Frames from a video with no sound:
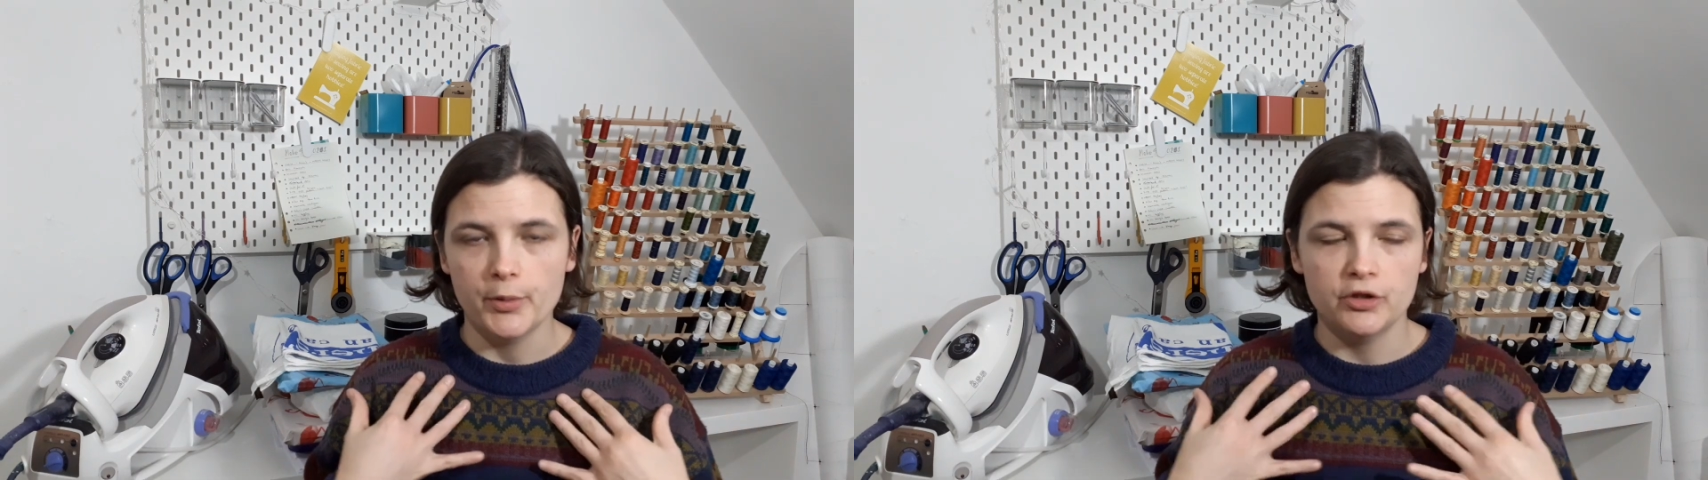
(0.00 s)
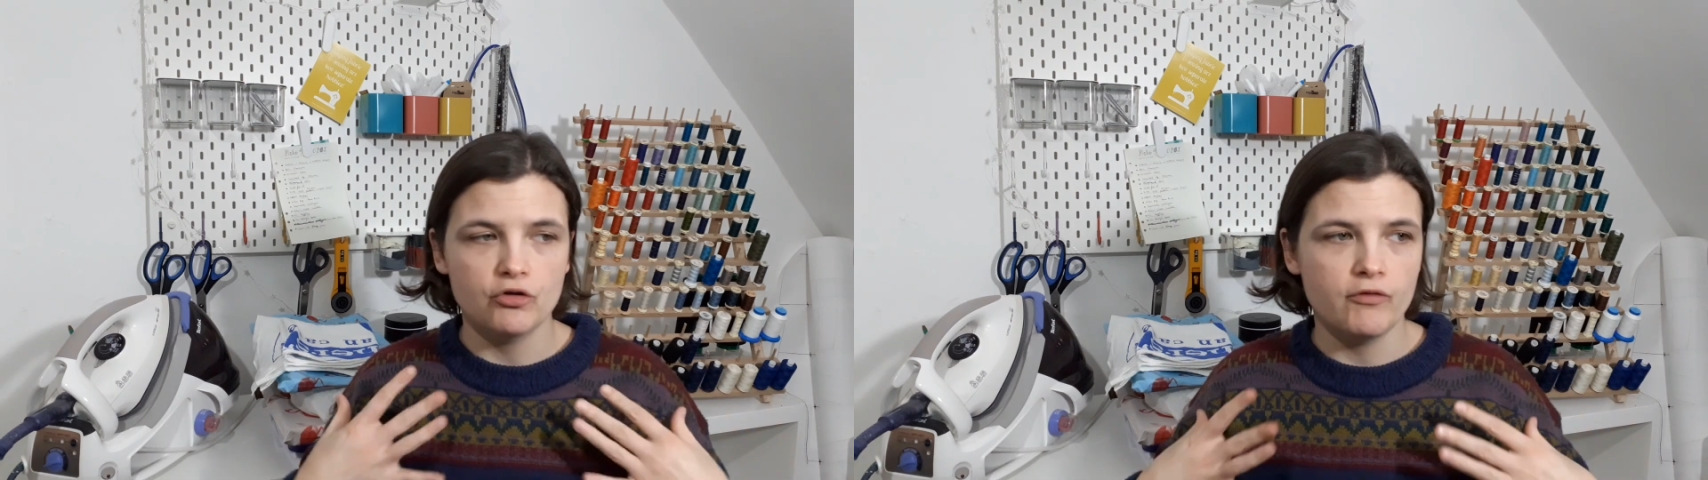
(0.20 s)

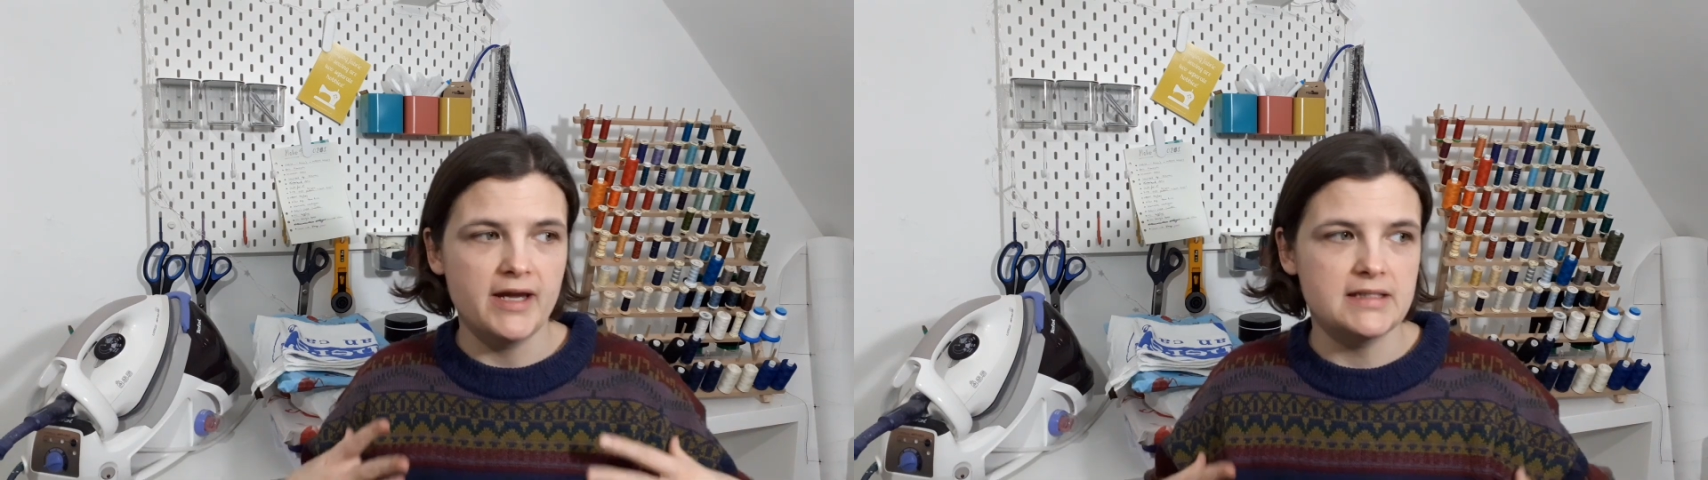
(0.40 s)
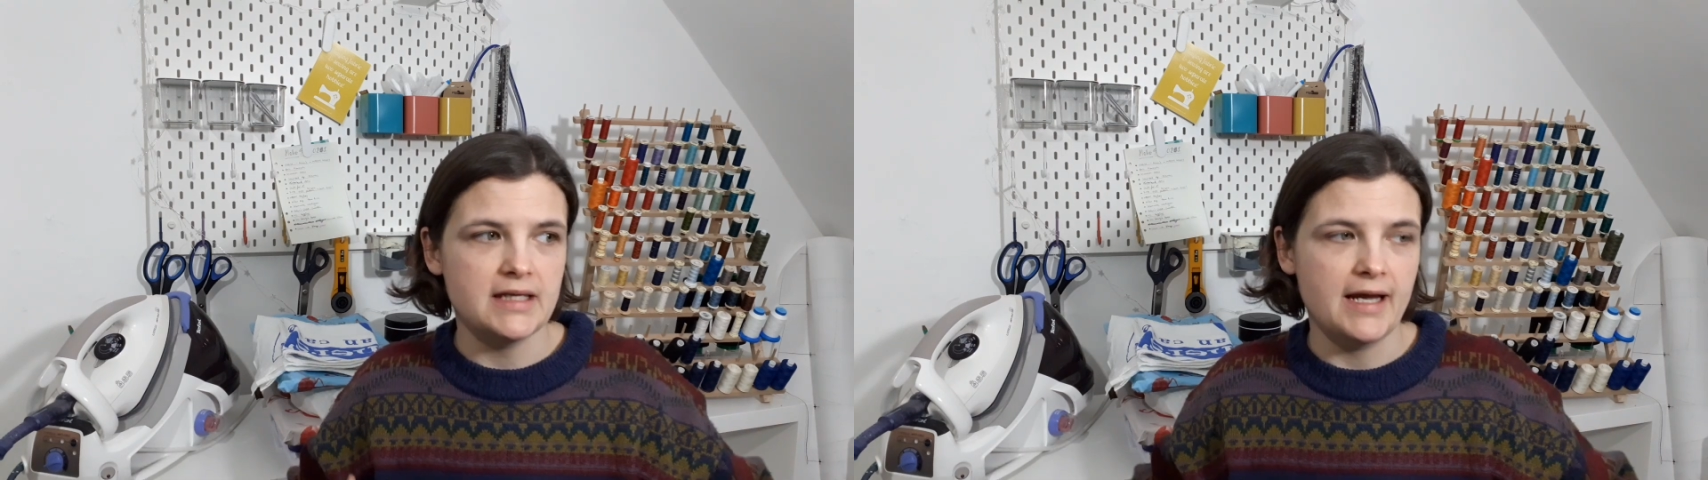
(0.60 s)
and
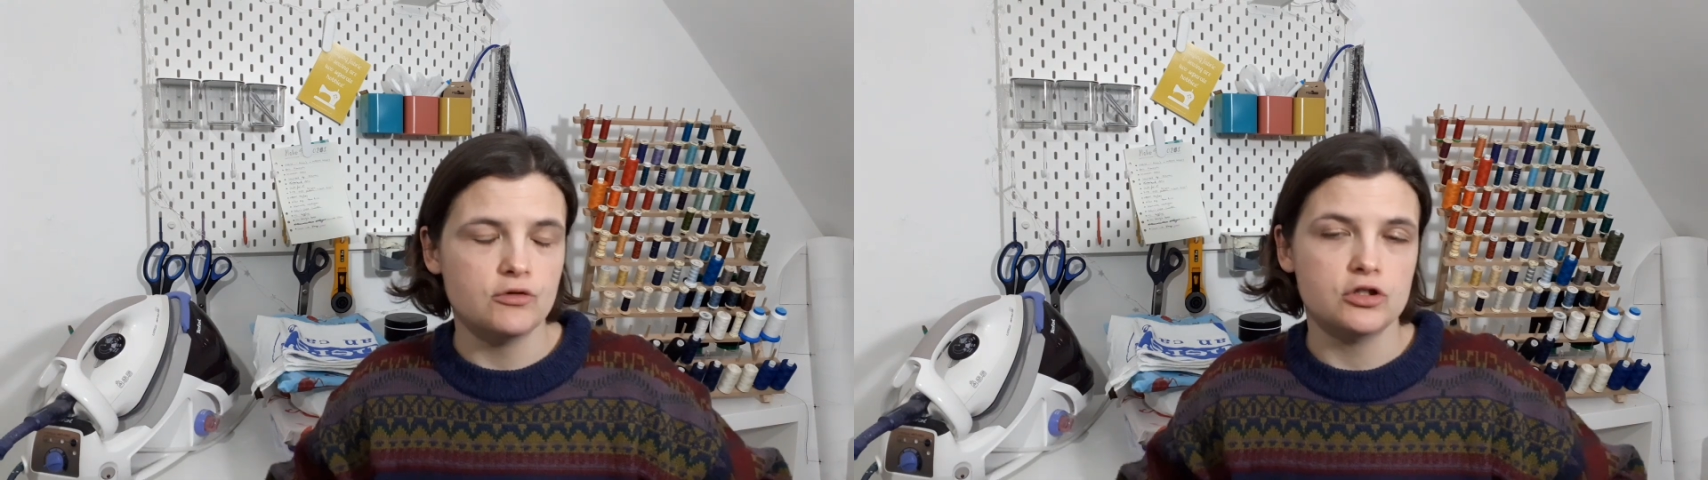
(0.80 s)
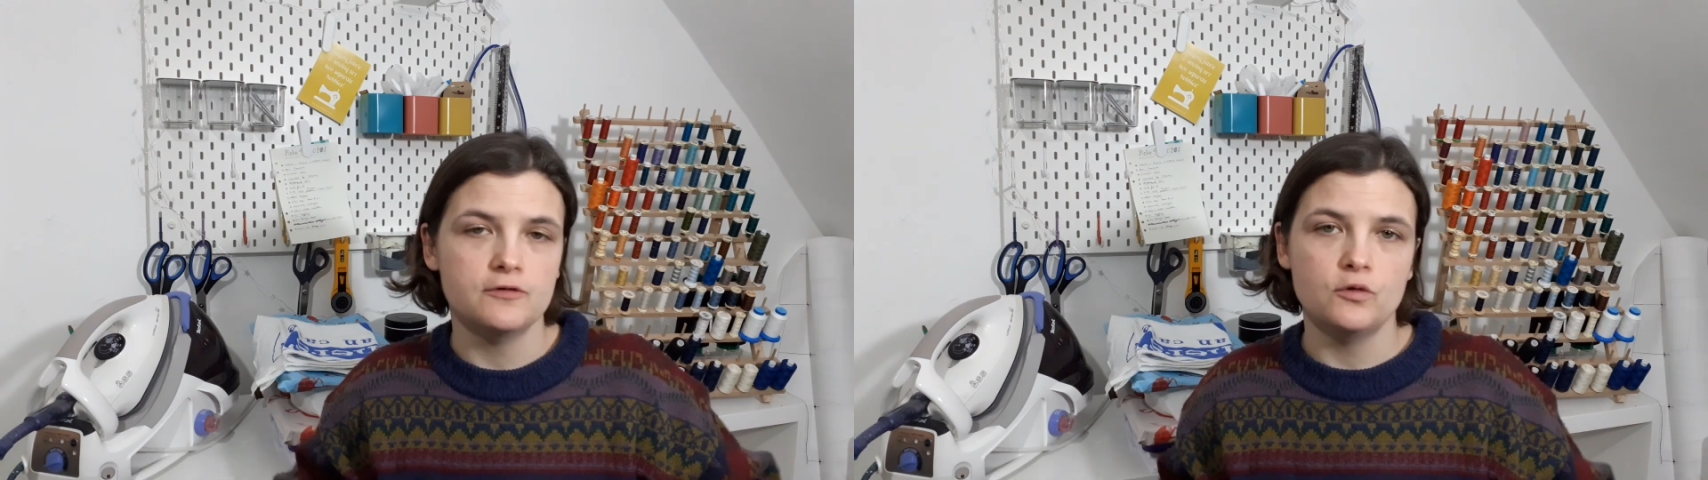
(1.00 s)
grading out
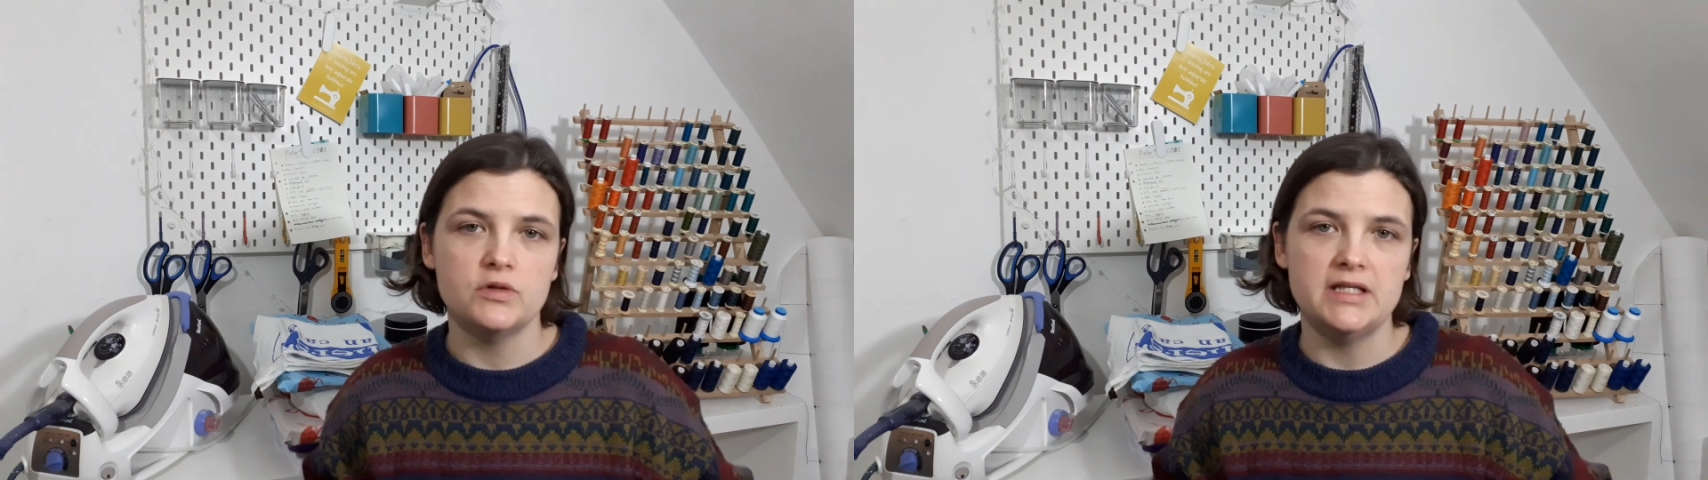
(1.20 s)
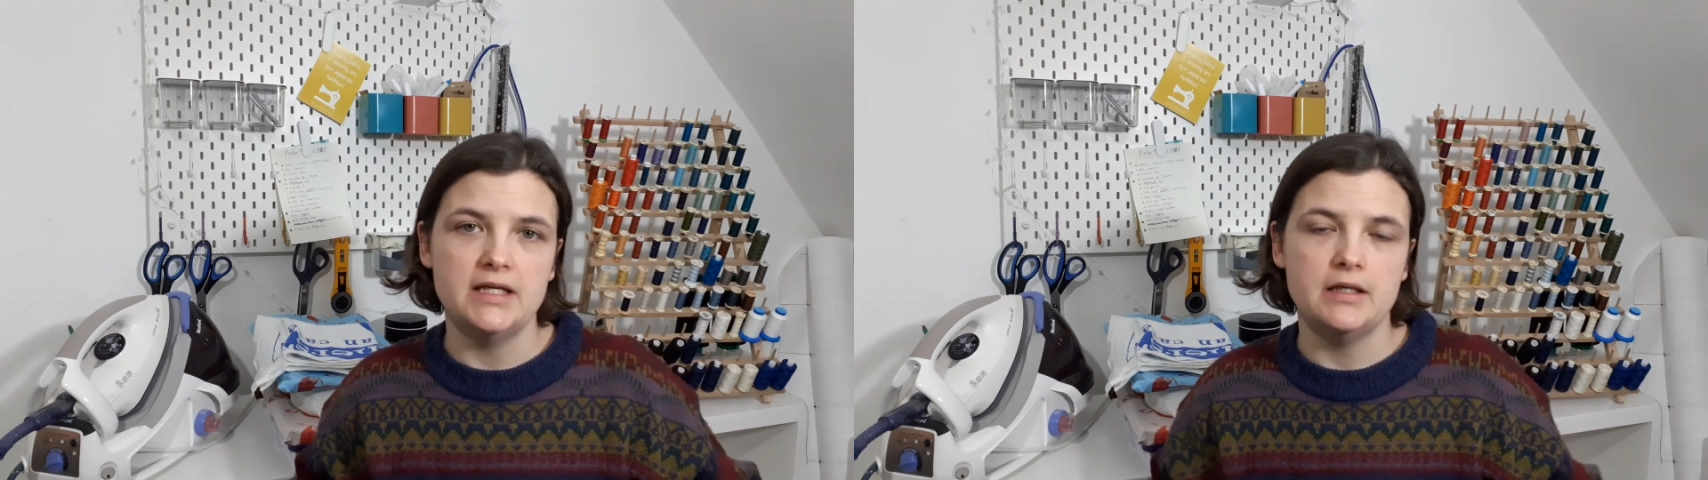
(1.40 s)
to the 14